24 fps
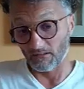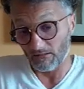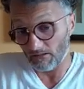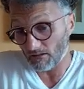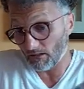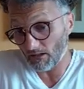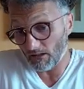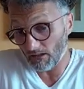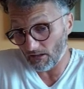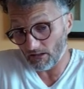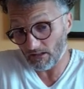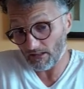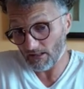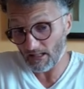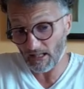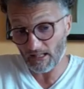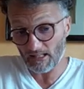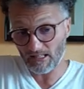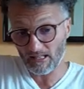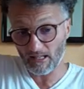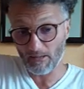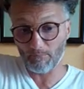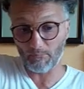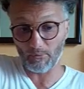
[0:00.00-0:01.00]

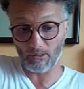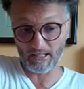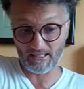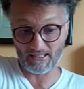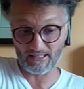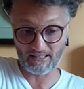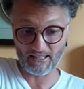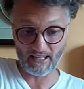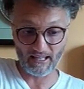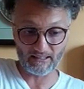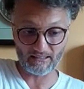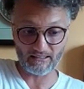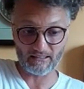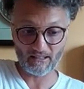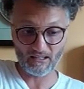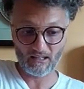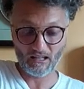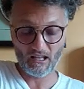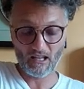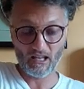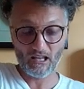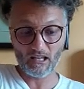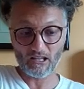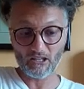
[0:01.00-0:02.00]
It's simple as that.
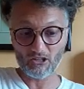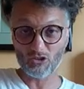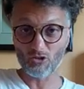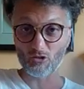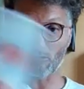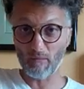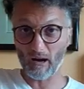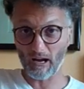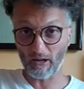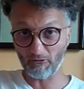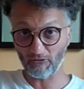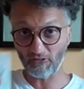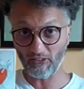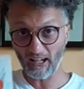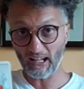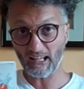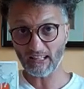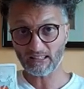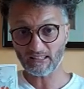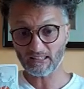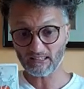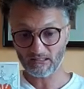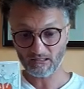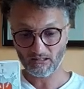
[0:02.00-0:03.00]
You might
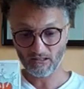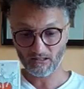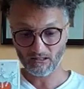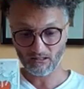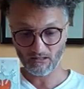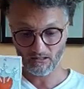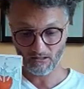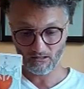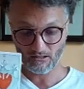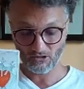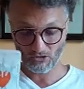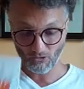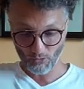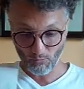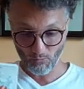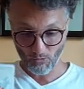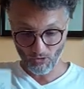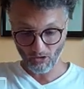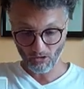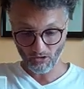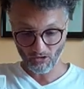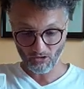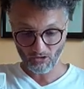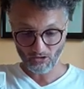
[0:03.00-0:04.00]
felt you
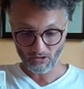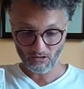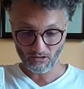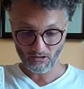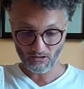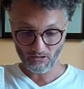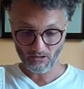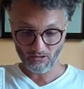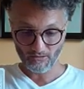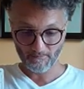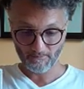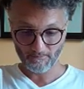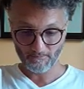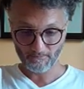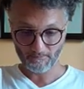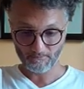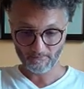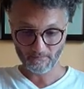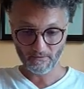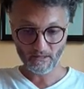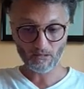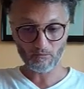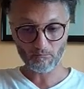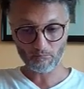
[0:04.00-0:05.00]
were,
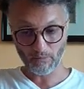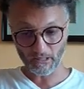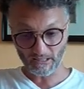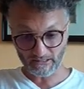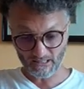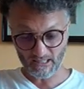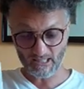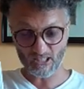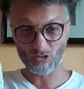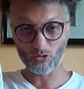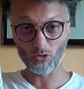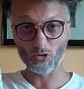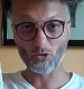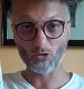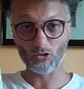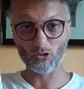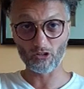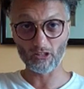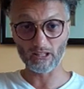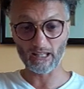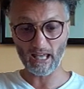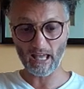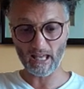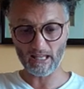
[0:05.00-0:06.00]
but it's no
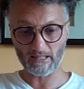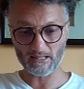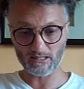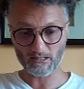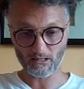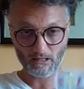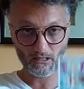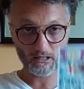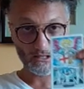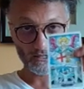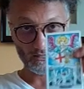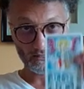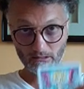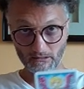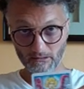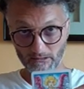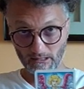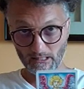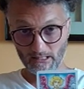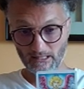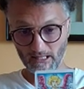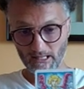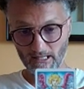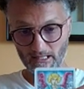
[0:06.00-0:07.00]
longer a case.
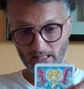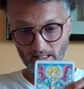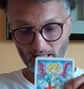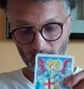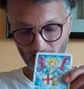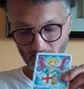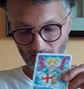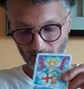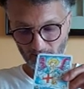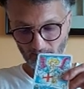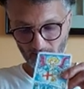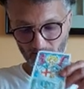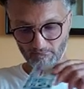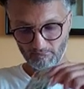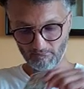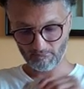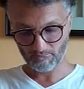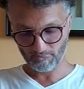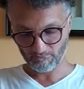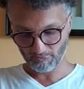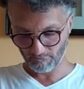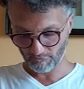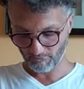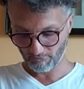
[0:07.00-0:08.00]
This is
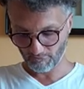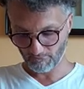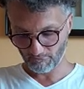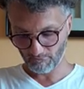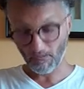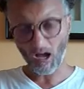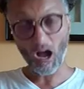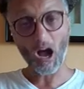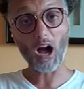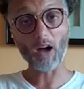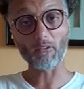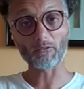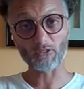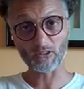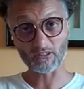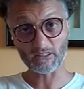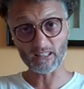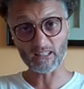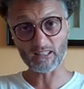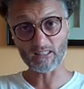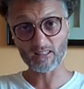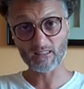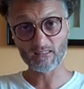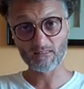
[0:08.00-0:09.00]
after
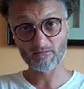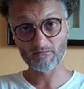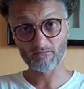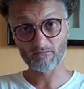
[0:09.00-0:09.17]
this.